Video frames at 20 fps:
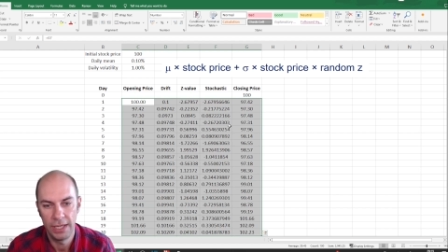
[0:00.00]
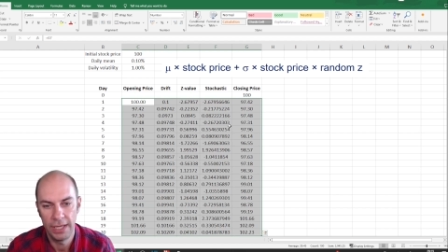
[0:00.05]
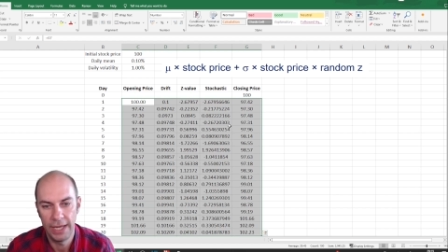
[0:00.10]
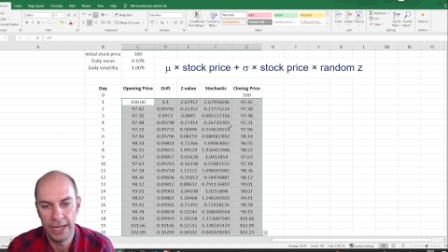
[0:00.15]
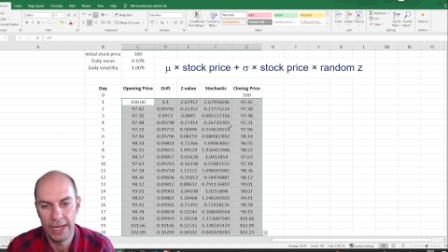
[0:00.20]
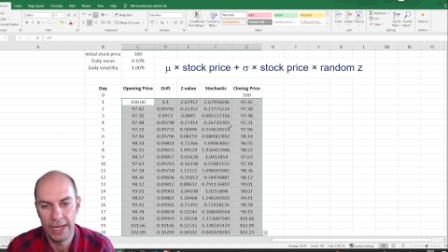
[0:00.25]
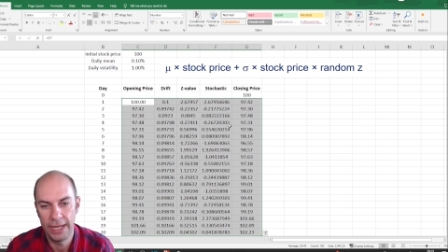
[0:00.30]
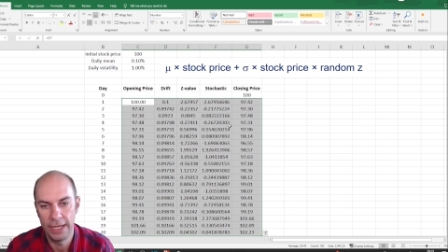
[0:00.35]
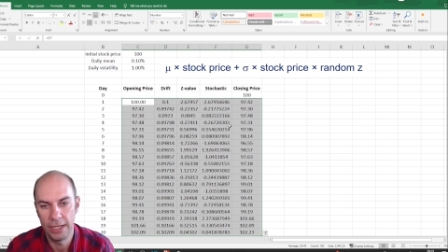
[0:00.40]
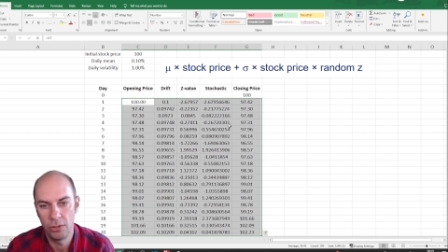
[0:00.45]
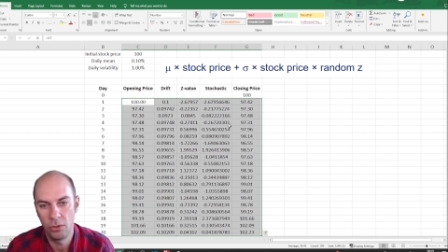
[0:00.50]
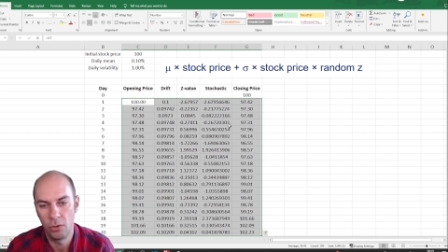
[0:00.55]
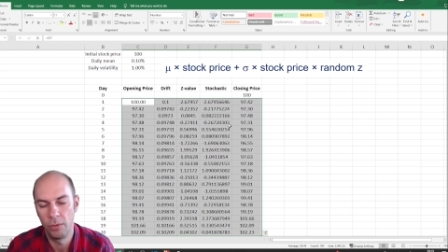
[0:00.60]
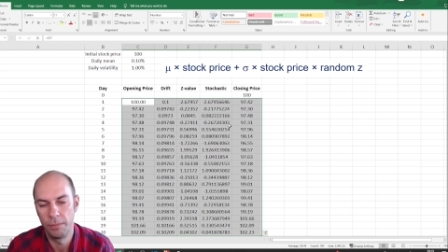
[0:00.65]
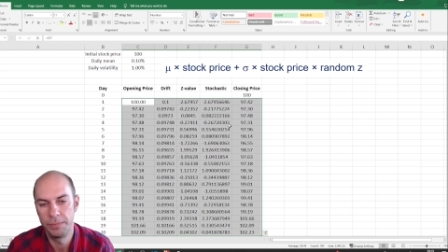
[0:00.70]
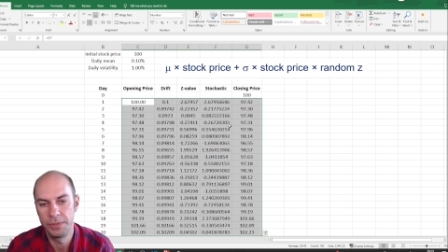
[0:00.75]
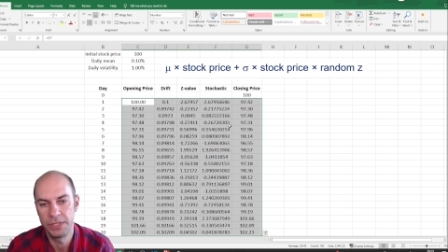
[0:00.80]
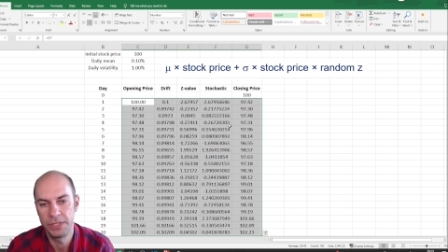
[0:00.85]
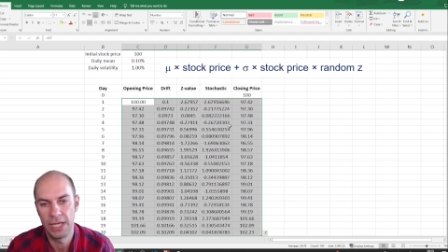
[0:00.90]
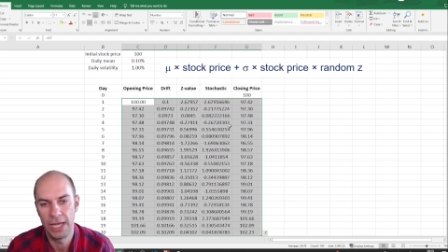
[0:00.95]
and
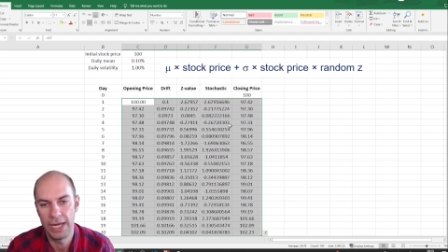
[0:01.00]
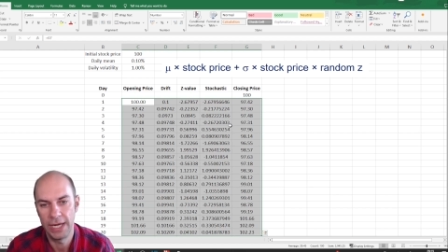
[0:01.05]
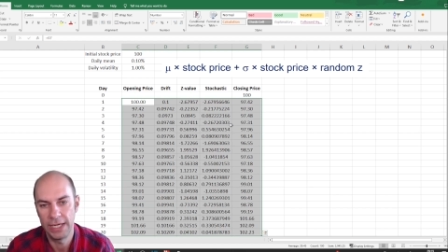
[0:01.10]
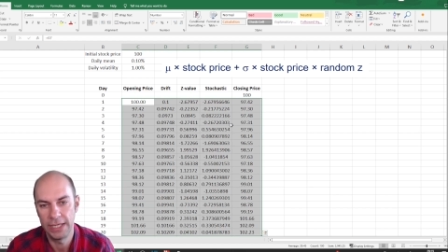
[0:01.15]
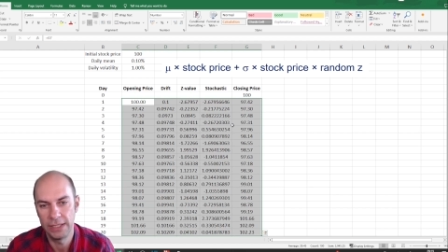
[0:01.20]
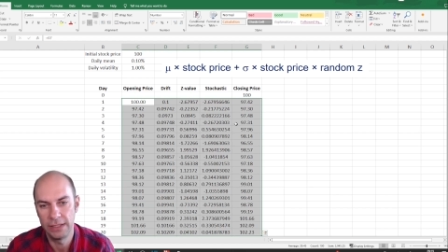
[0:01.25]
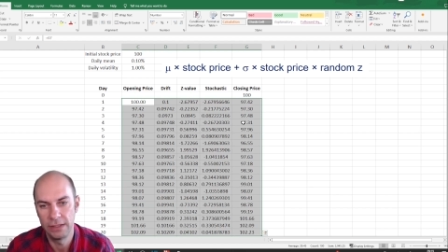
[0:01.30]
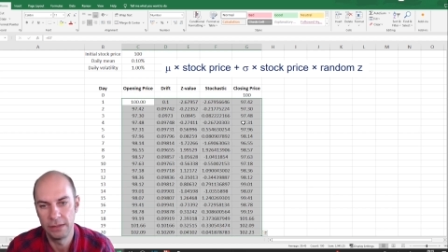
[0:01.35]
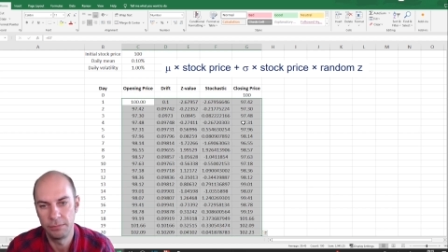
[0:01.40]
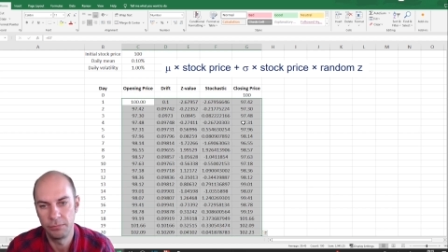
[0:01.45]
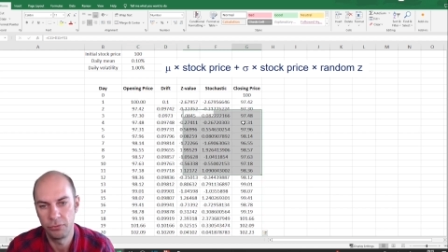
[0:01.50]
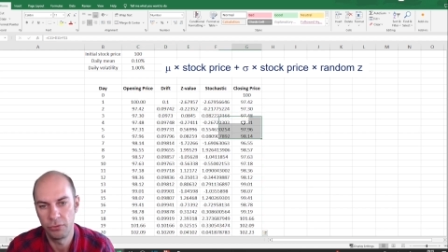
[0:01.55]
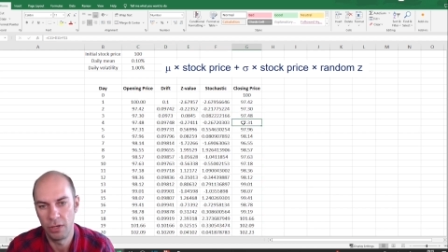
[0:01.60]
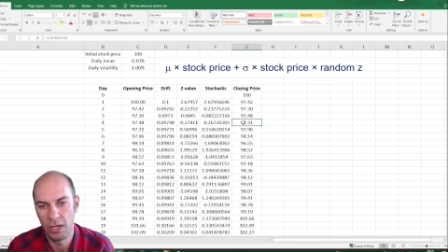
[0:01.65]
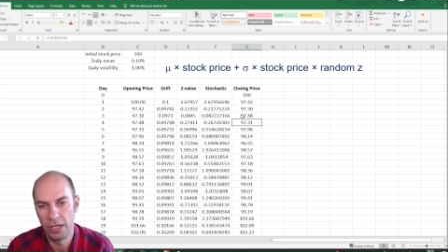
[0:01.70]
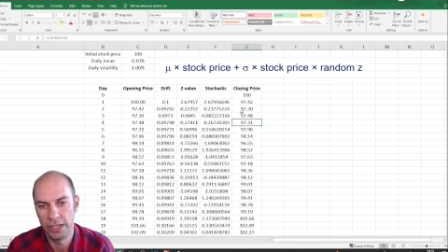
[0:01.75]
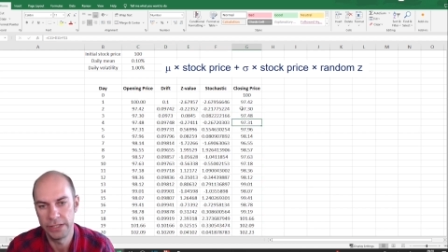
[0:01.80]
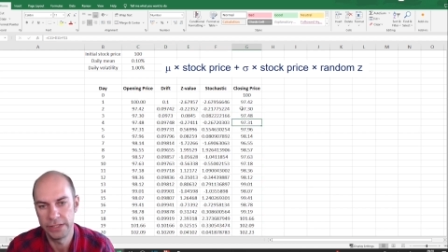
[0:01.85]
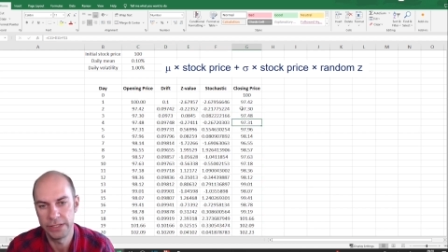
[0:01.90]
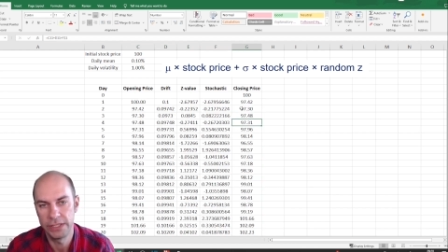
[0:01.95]
obtain the
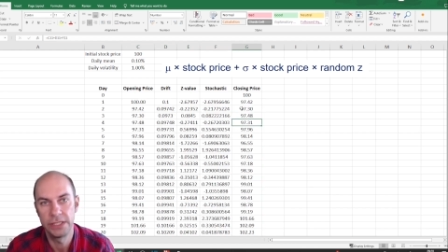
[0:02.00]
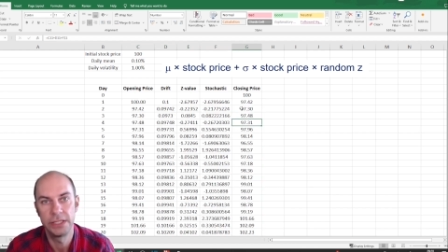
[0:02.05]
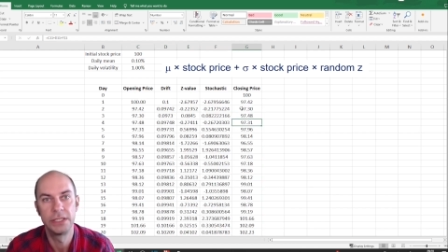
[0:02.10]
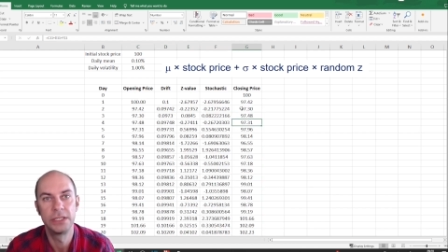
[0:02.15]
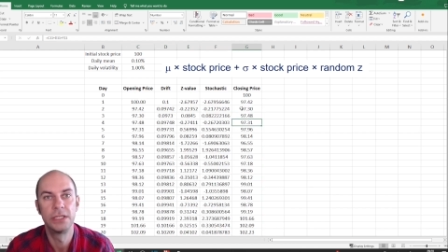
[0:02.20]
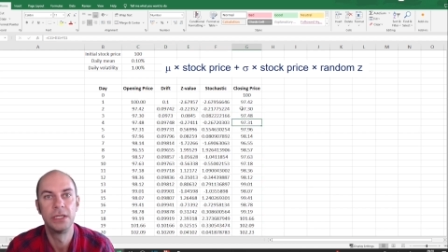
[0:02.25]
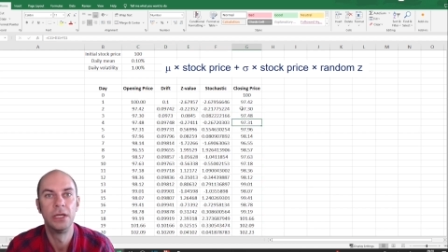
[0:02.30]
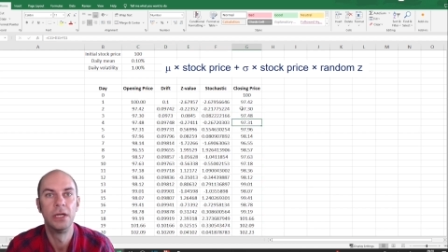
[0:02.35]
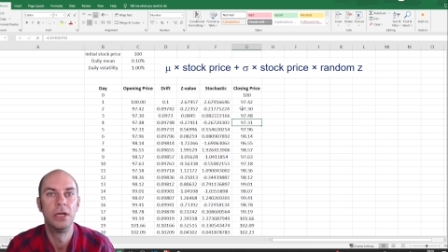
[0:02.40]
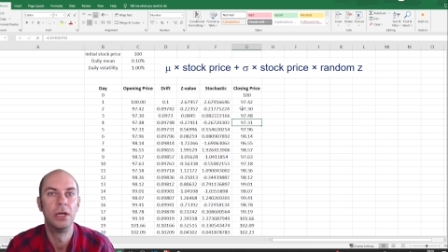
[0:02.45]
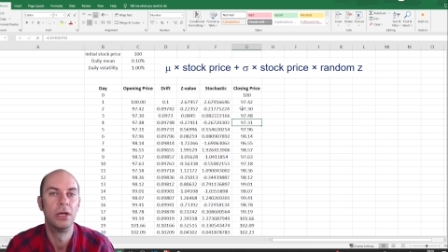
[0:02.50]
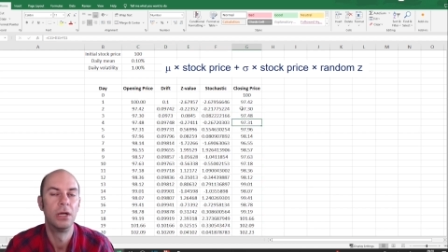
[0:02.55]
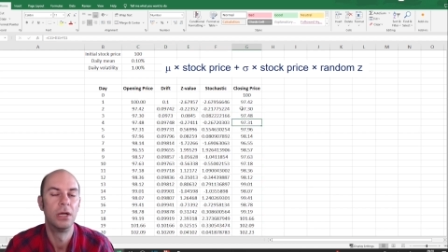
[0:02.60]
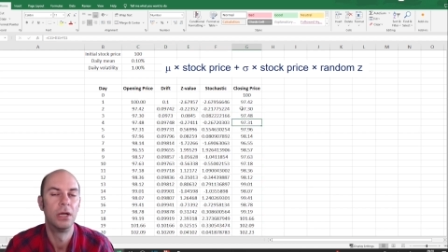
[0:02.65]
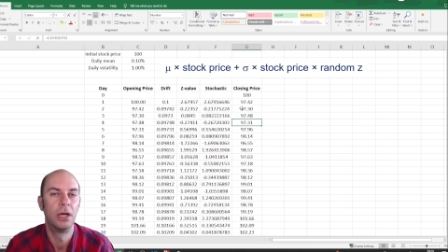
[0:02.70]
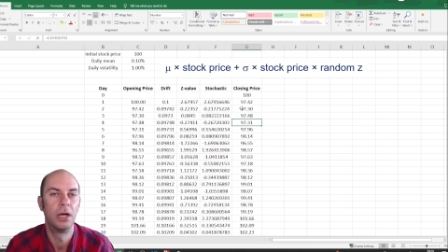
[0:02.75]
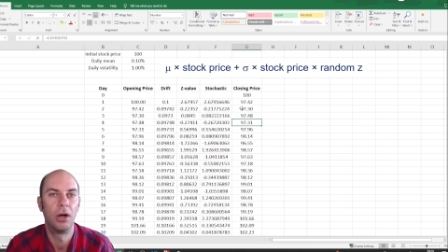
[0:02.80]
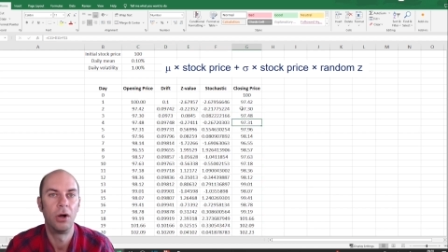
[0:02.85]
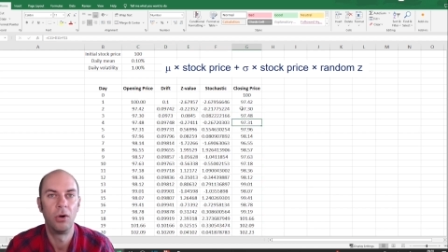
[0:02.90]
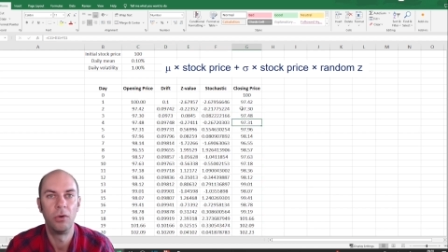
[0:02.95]
prices
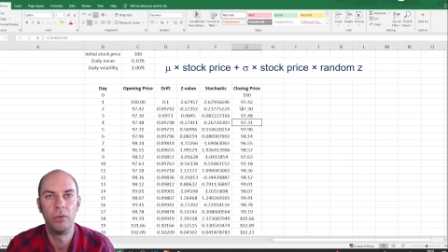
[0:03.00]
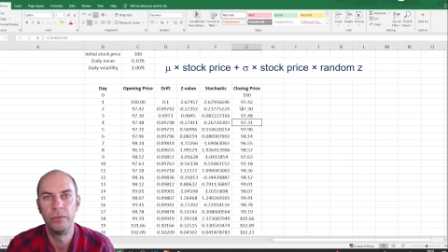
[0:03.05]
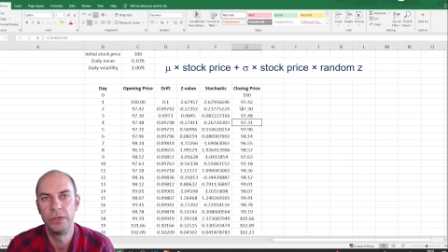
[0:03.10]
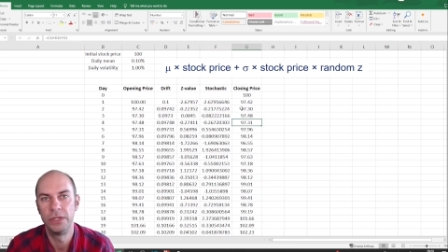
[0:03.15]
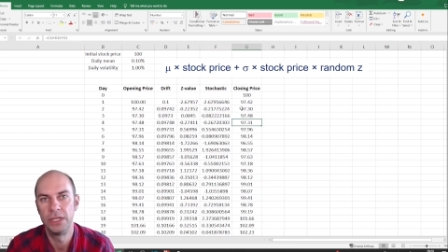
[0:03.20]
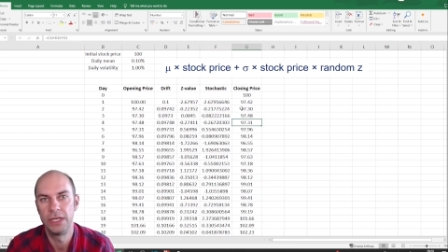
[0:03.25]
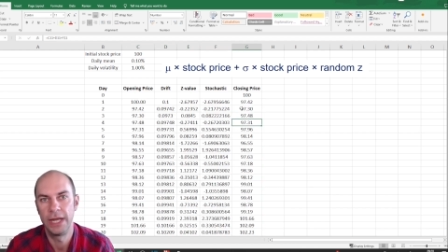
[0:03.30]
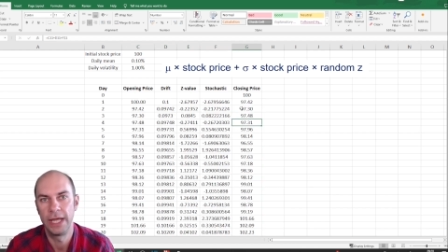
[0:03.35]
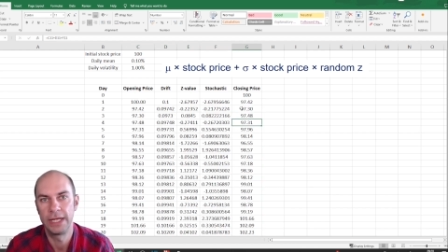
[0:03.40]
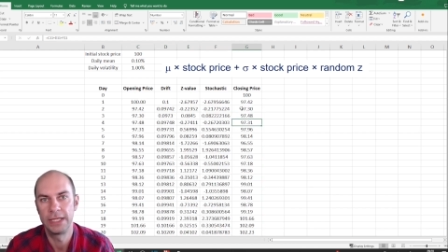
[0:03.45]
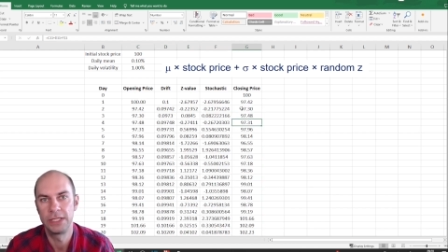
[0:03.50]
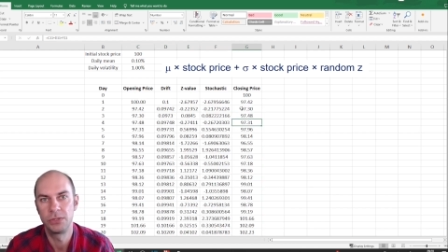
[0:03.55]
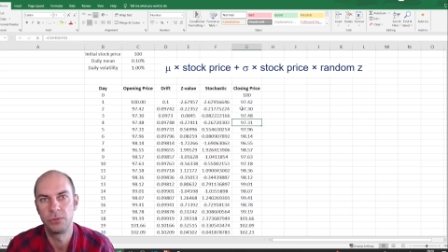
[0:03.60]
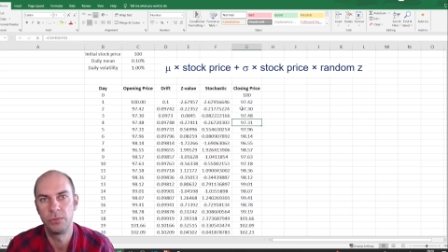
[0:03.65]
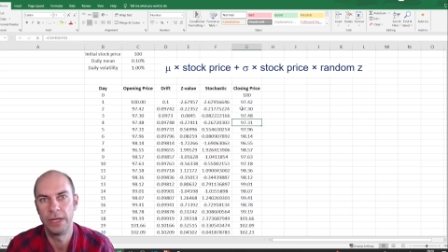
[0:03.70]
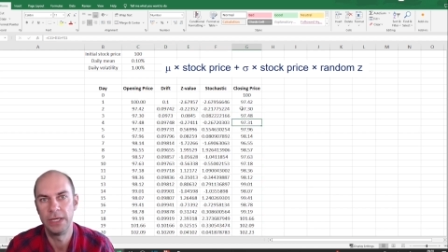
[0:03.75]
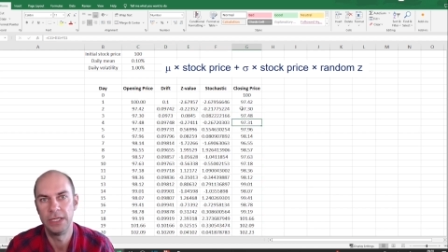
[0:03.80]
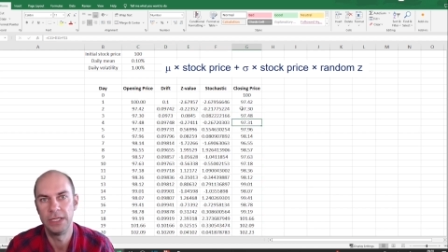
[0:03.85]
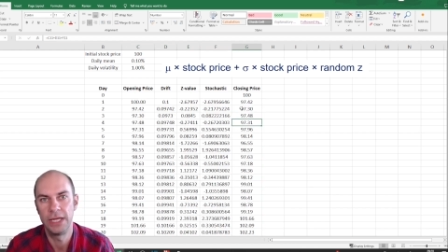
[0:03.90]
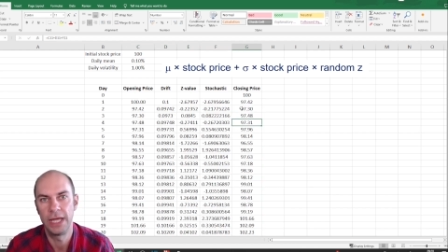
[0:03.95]
over the next
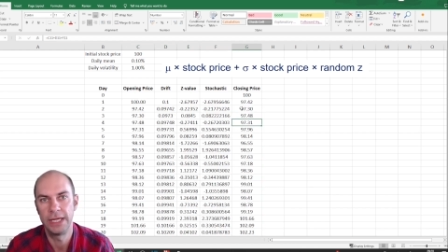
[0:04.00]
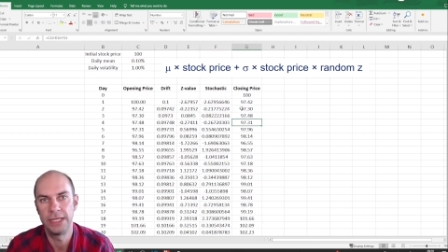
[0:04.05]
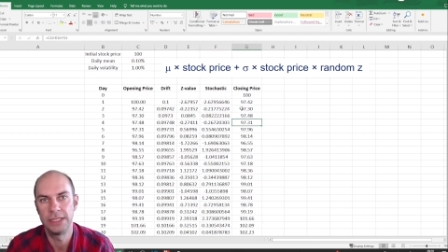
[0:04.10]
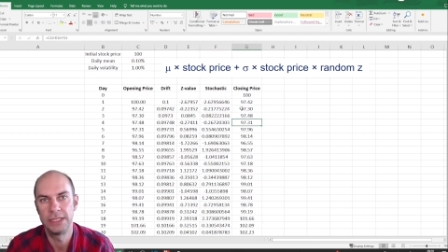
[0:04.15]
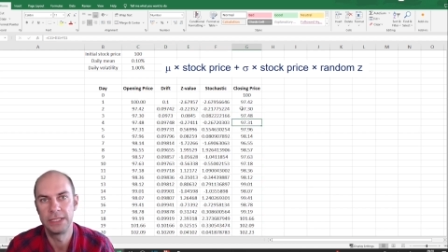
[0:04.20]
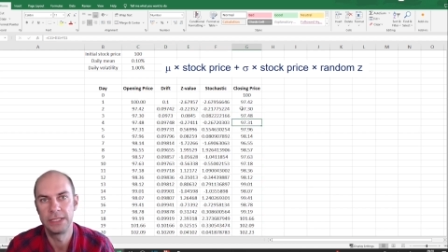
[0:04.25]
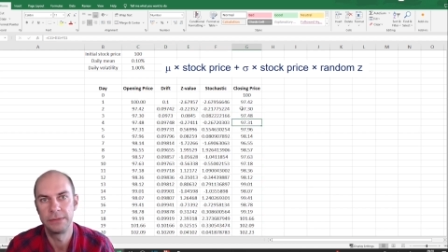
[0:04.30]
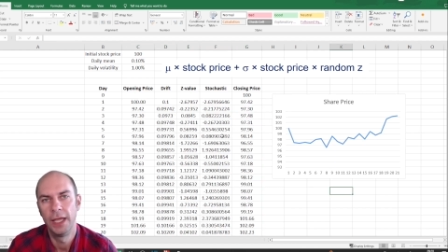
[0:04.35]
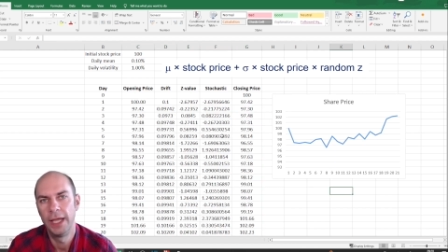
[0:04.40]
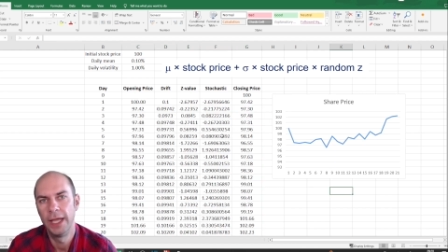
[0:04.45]
20 days.